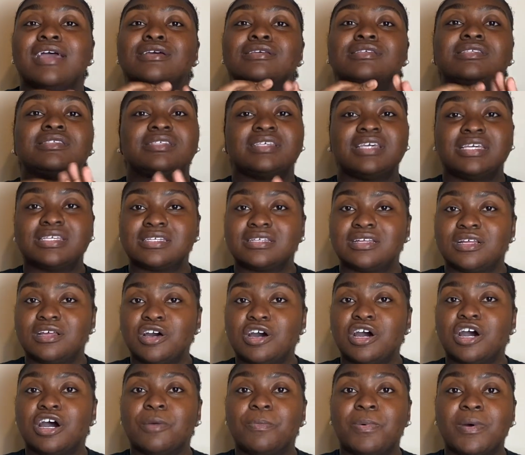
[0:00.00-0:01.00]
season it
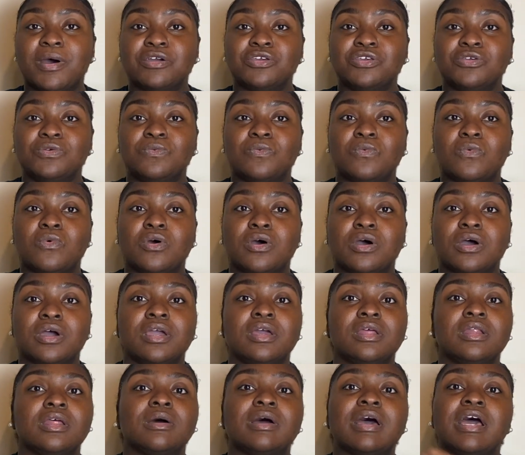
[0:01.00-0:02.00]
up how you
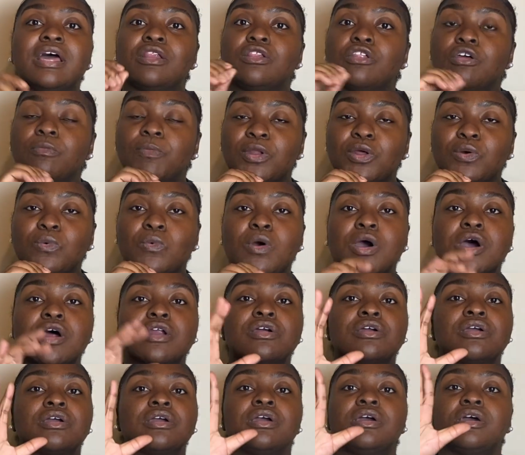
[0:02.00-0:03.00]
want, a little bit of
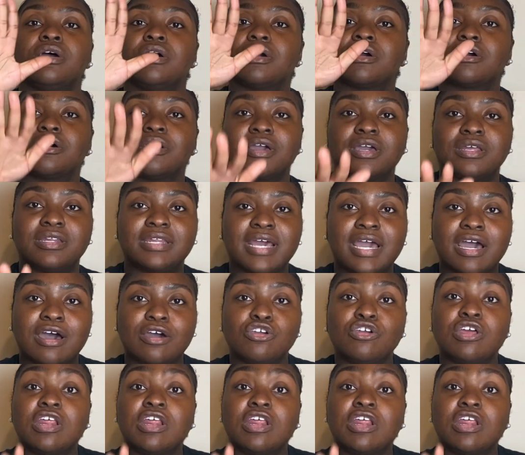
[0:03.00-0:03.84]
water, cook it down.